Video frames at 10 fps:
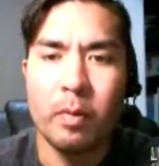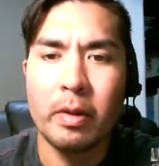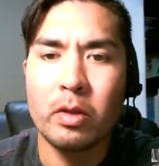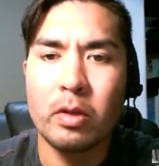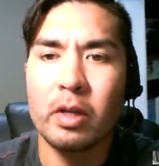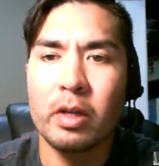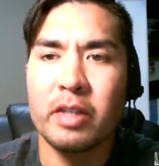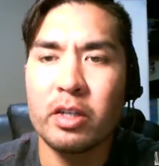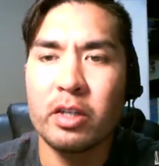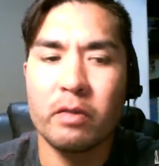What about the
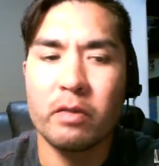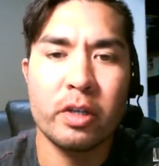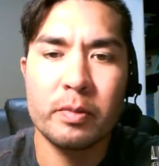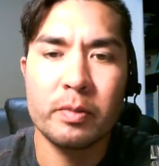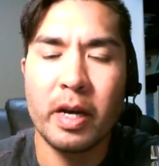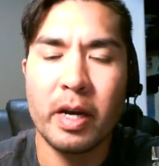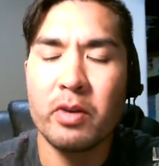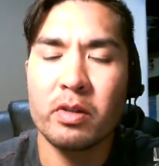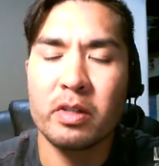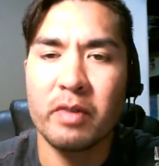organization of the shelves
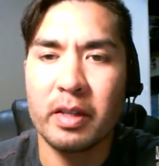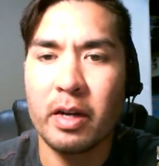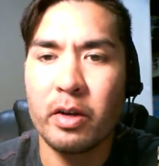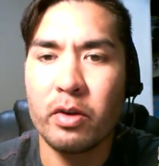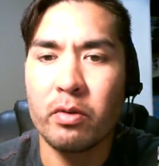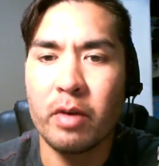behind you and stuff like that?